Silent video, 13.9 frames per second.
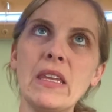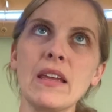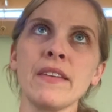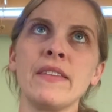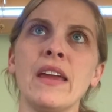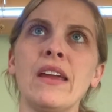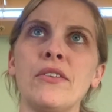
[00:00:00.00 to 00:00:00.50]

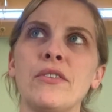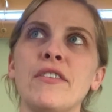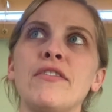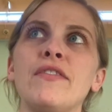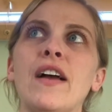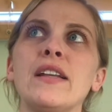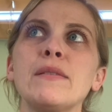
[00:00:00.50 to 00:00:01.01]
They can
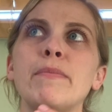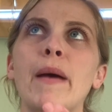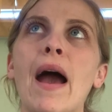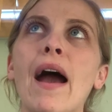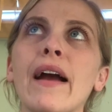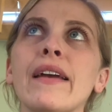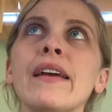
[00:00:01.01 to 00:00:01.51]
reflect
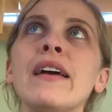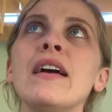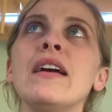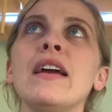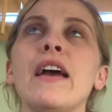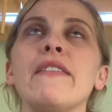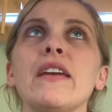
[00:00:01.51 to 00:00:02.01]
back,
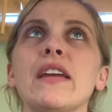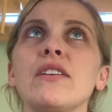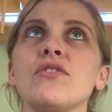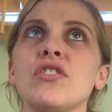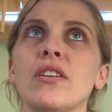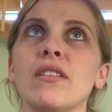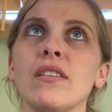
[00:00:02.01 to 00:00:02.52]
and they can
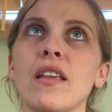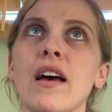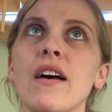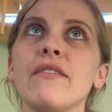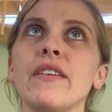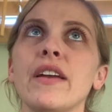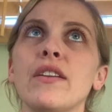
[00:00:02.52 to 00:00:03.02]
share
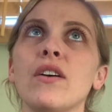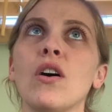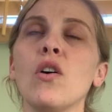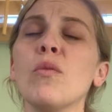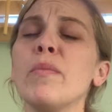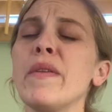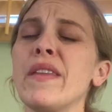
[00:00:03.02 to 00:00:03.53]
love and
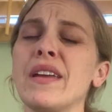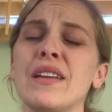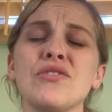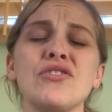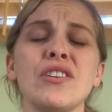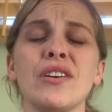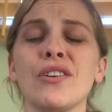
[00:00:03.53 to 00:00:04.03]
hope, and they can
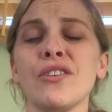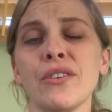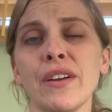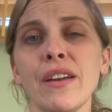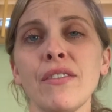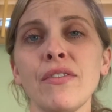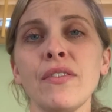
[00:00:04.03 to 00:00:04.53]
share
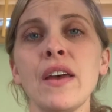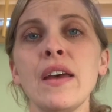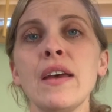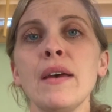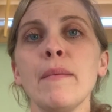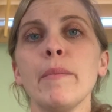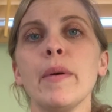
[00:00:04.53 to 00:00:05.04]
grief,
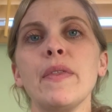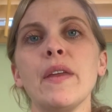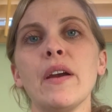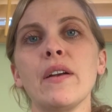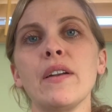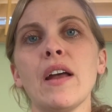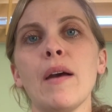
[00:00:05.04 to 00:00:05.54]
but
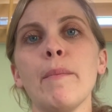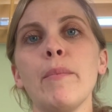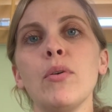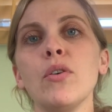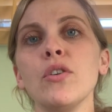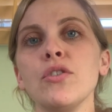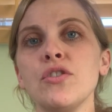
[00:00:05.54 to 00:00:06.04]
they're not
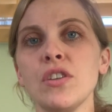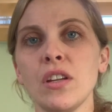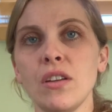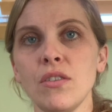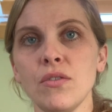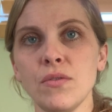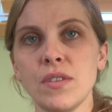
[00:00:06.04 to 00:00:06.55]
pushing
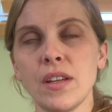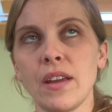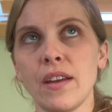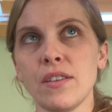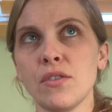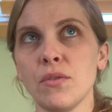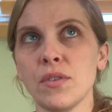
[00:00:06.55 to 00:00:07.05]
you to
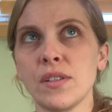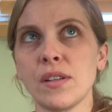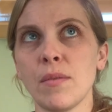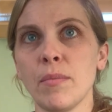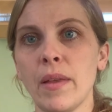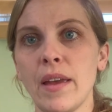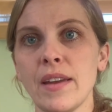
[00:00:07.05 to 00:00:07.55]
get to
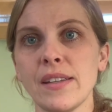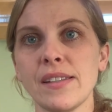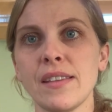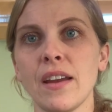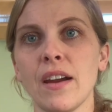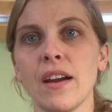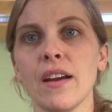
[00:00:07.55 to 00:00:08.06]
someplace.
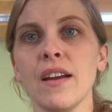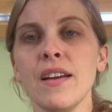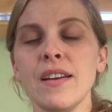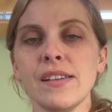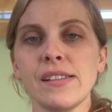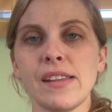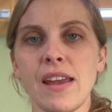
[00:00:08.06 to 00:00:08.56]
They're
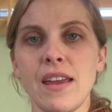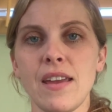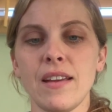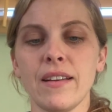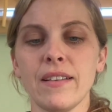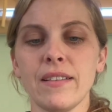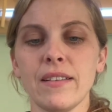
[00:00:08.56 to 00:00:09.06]

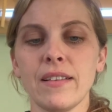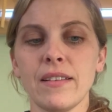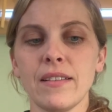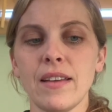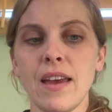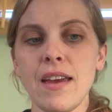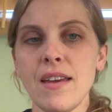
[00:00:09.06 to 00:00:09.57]
saying,
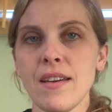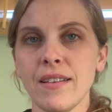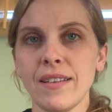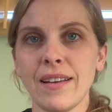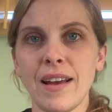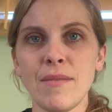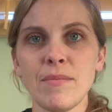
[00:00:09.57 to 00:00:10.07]
hey,
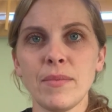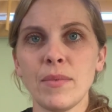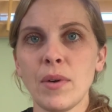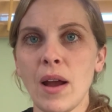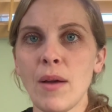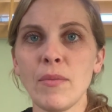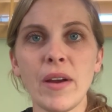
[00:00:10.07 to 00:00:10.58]
I'm
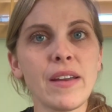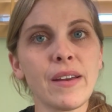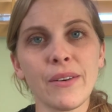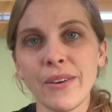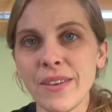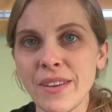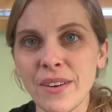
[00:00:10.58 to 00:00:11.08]
right
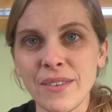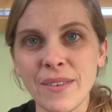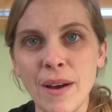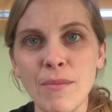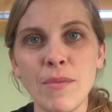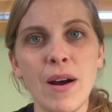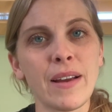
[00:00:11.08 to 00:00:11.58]
here with you.
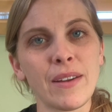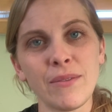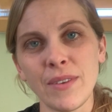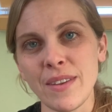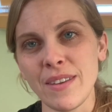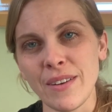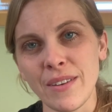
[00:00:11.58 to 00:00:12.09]
I'm walking
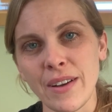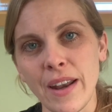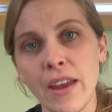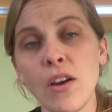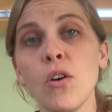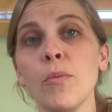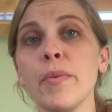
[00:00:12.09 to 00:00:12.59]
with you. And I
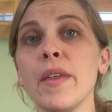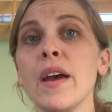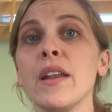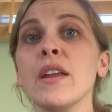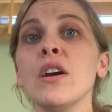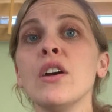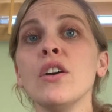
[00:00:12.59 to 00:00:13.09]
hope
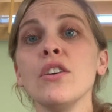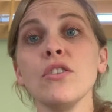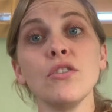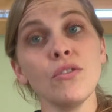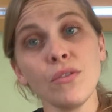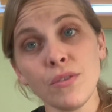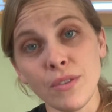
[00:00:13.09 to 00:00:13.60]
that
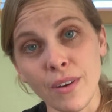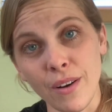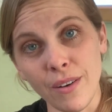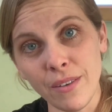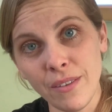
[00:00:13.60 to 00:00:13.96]
you know